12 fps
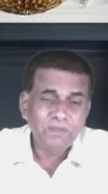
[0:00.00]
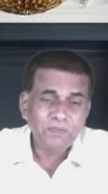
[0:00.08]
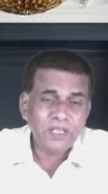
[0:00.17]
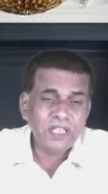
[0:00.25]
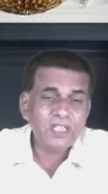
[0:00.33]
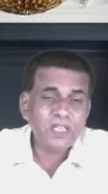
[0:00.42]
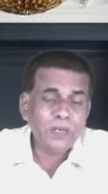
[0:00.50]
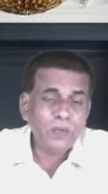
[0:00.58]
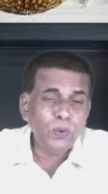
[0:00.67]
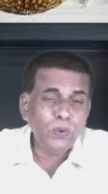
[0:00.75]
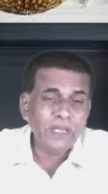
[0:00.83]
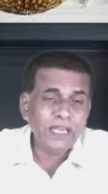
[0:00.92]
this
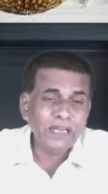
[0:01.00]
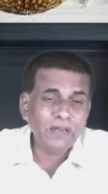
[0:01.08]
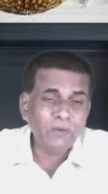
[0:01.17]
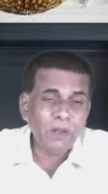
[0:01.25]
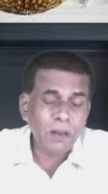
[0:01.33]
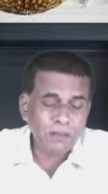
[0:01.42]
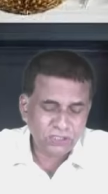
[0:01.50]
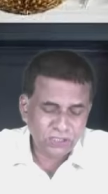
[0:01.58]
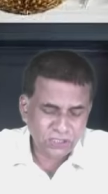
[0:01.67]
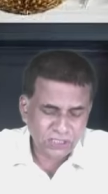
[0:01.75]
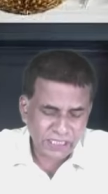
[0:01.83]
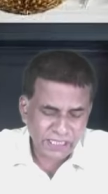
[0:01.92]
new year will,
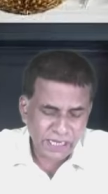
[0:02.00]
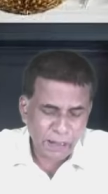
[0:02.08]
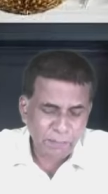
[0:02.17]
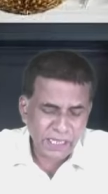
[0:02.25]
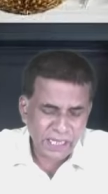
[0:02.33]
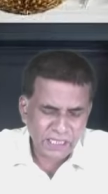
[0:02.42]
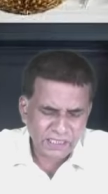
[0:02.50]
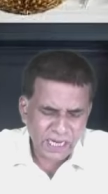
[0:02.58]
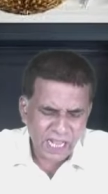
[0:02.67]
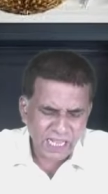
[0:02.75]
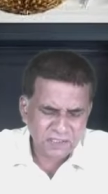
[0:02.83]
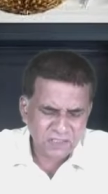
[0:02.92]
Sister Remia
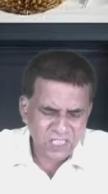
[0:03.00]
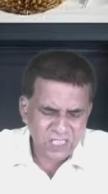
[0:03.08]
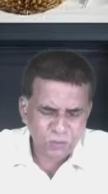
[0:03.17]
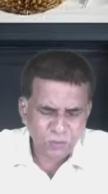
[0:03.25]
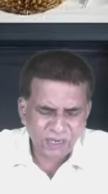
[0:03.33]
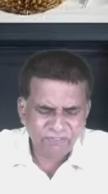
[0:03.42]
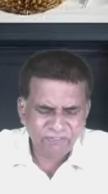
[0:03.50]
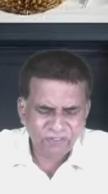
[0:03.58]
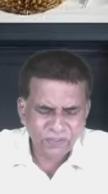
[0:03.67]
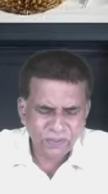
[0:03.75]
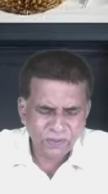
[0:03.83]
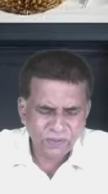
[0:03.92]
write this word
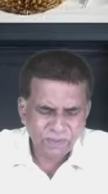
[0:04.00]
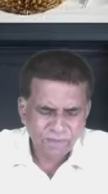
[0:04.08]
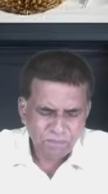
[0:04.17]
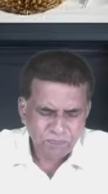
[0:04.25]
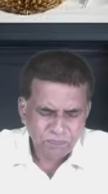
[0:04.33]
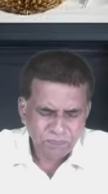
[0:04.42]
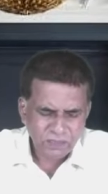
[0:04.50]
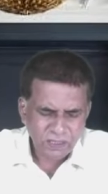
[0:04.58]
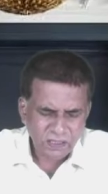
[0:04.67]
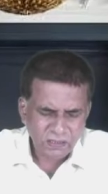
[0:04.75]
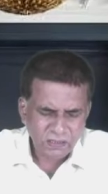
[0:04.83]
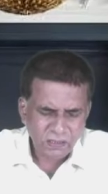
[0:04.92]
for you.
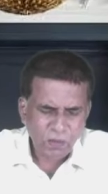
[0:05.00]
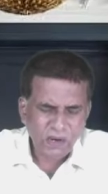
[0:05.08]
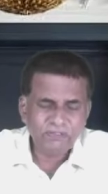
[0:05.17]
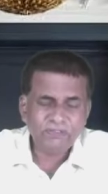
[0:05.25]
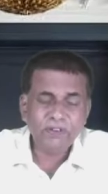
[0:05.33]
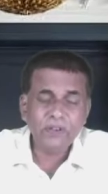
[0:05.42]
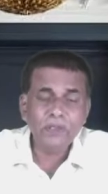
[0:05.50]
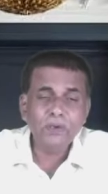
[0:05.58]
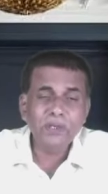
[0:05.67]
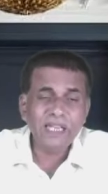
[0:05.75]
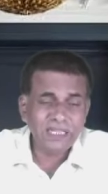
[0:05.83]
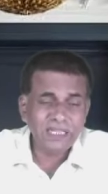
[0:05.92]
The word for
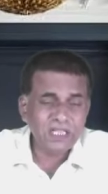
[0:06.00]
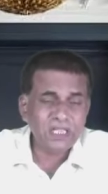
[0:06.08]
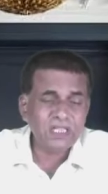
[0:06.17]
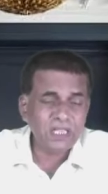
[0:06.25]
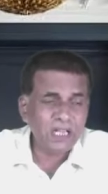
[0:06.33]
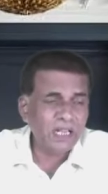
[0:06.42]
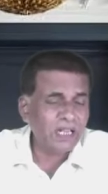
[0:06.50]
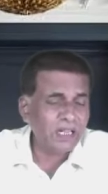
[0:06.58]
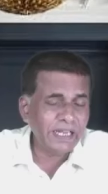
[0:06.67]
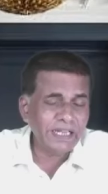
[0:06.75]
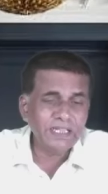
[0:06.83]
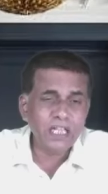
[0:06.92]
you. In this,
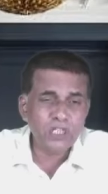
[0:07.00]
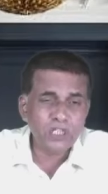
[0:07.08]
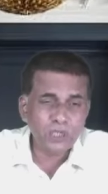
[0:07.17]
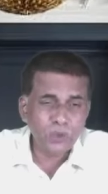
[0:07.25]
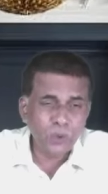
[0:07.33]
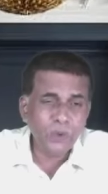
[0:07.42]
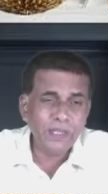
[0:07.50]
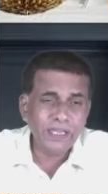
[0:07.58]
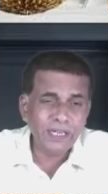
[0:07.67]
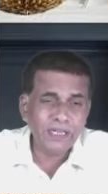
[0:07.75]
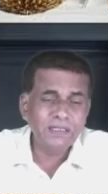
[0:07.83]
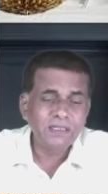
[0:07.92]
uh, in this new
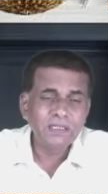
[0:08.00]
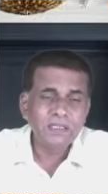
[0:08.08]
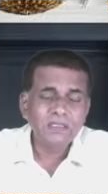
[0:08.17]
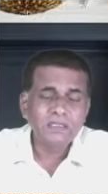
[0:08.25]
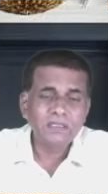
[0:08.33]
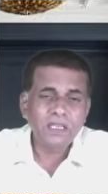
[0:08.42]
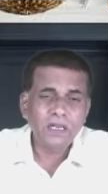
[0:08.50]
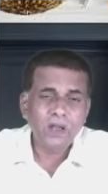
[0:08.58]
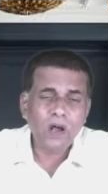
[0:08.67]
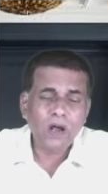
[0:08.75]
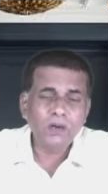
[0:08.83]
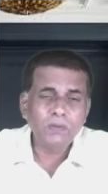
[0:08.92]
year, the
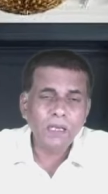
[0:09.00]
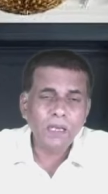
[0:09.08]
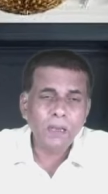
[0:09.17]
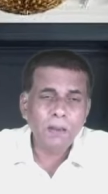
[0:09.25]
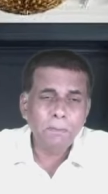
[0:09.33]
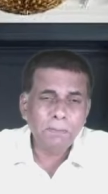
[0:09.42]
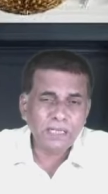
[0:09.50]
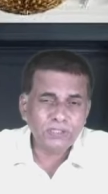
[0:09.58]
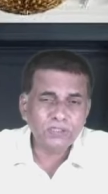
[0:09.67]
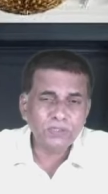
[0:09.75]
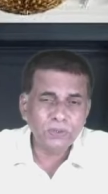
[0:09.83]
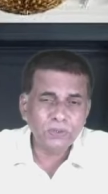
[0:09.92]
Lord will
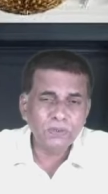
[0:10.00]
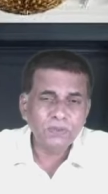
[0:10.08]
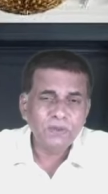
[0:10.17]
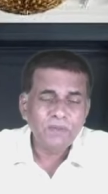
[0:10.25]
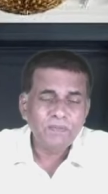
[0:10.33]
bless you.